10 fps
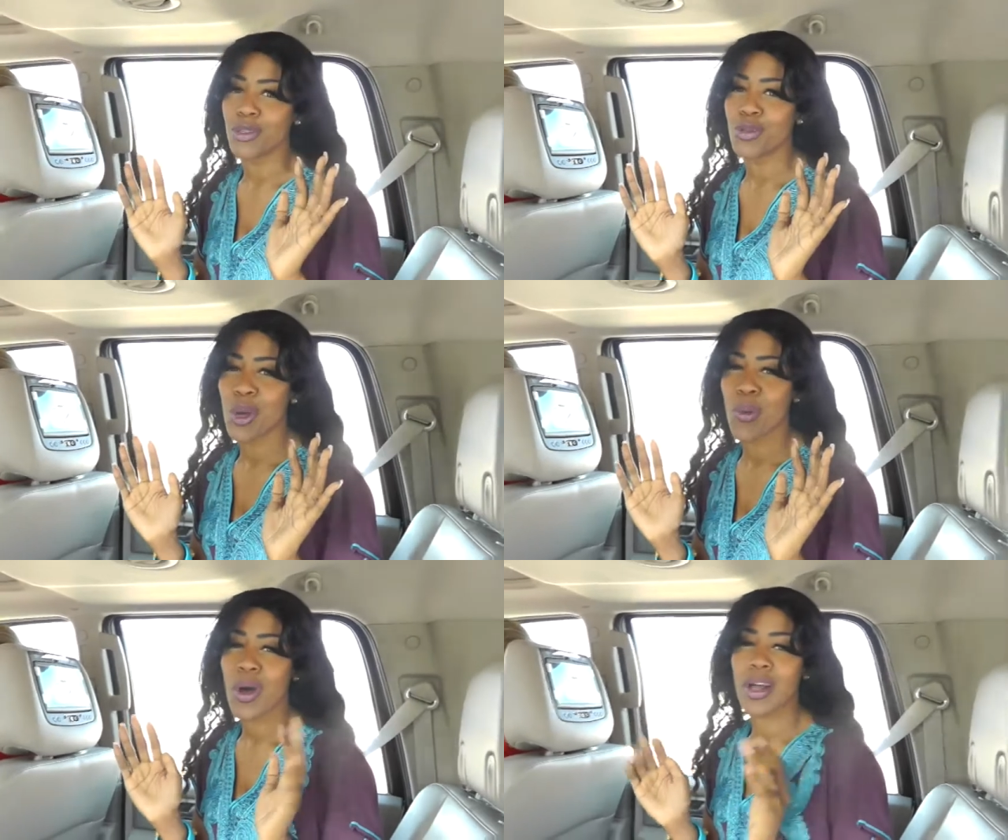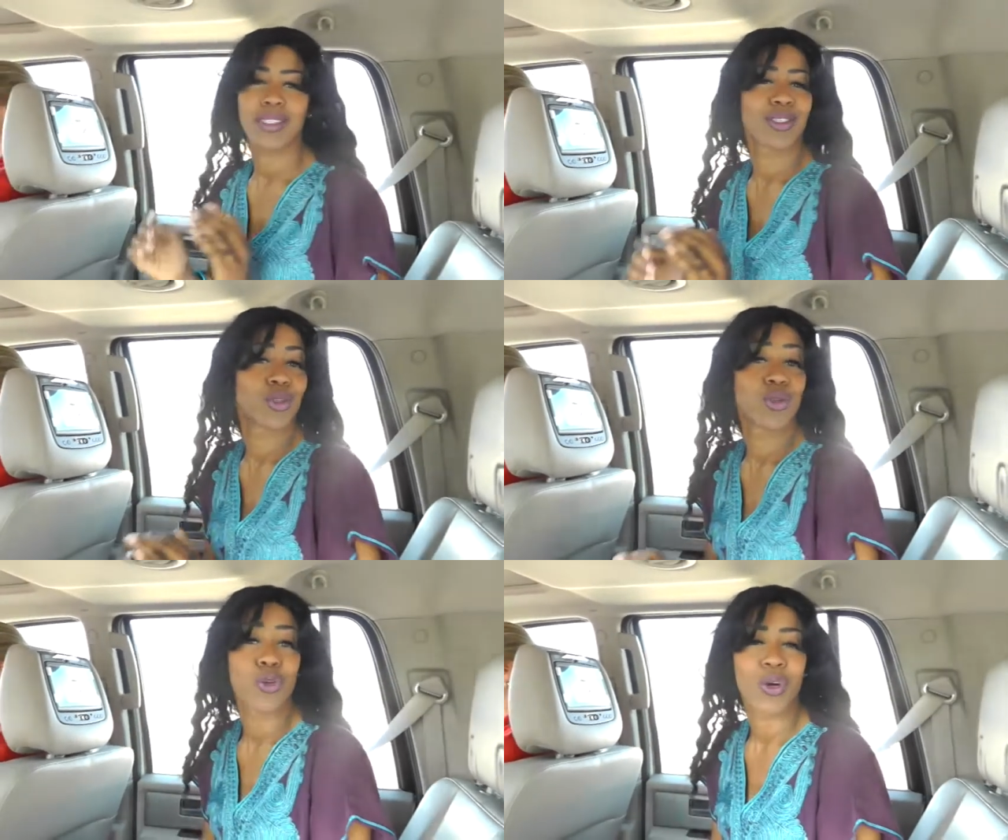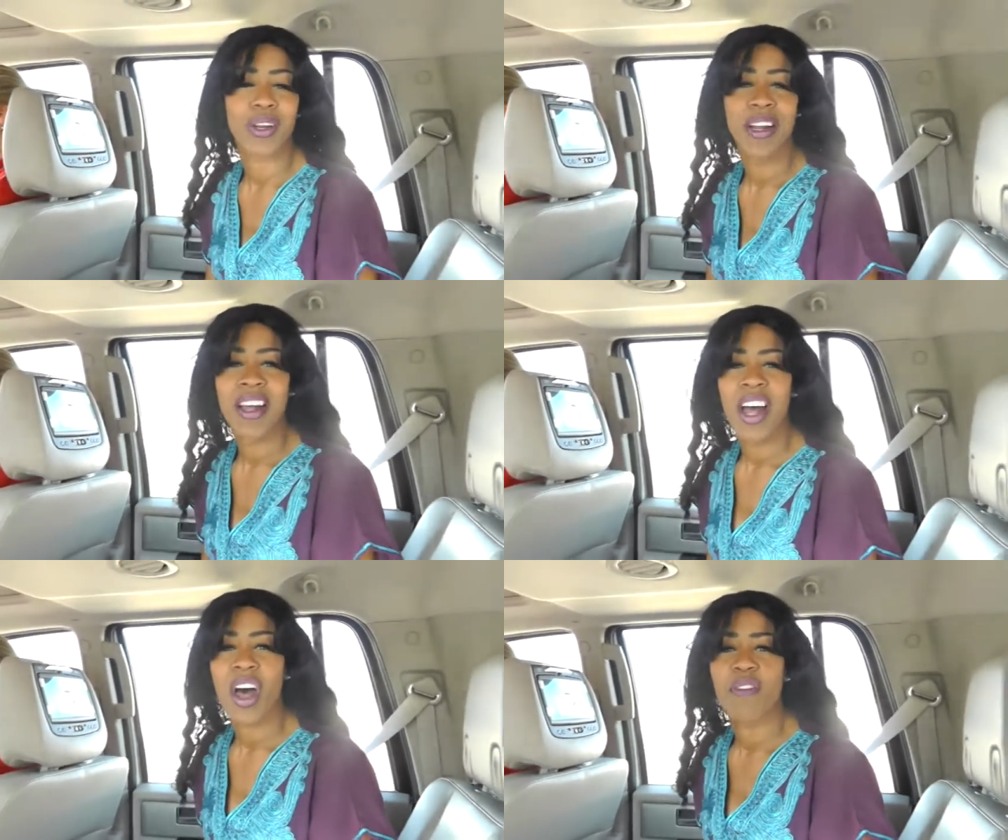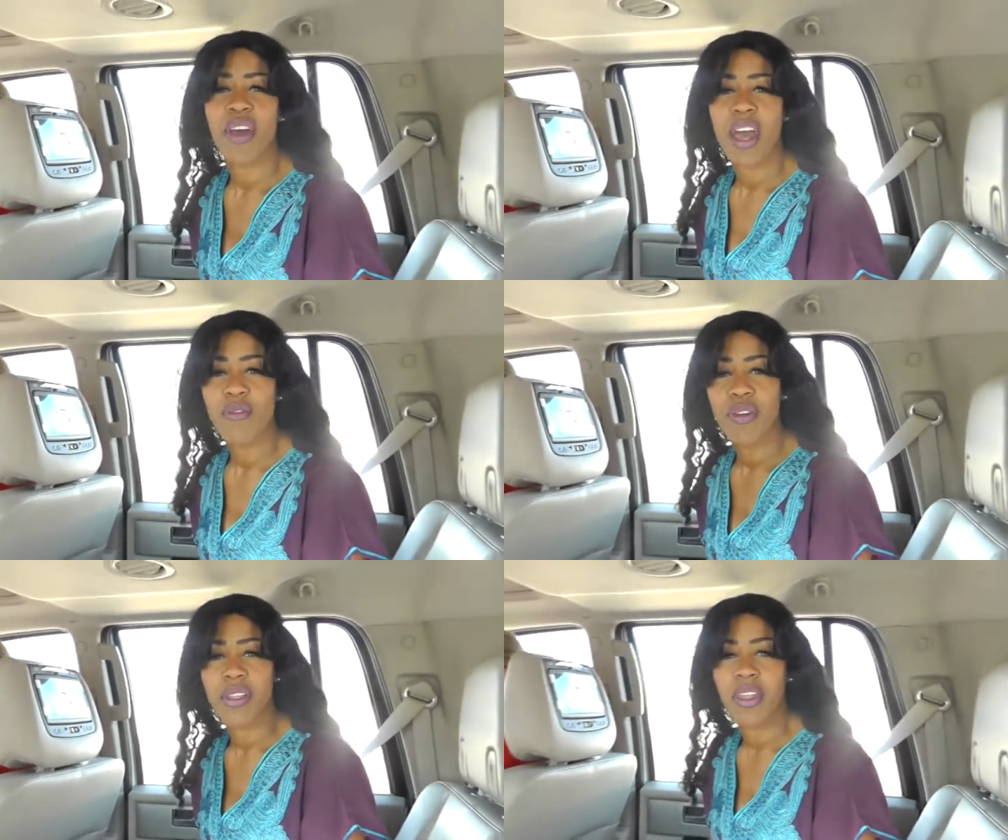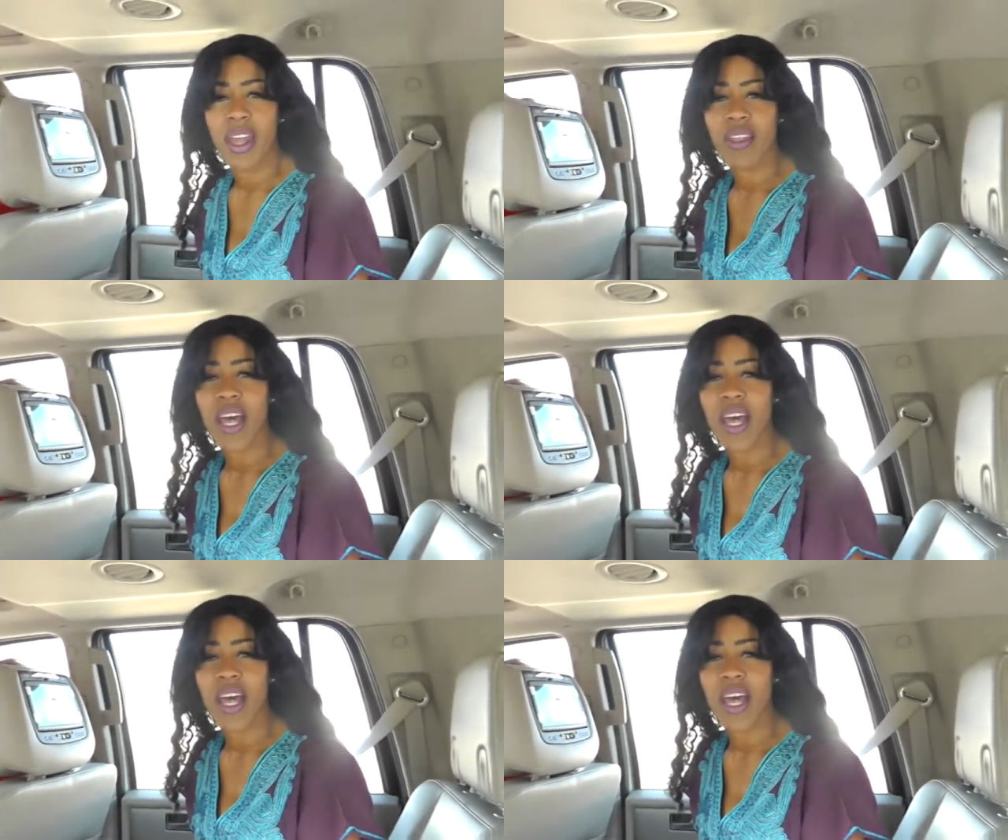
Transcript: you know what, tour of everything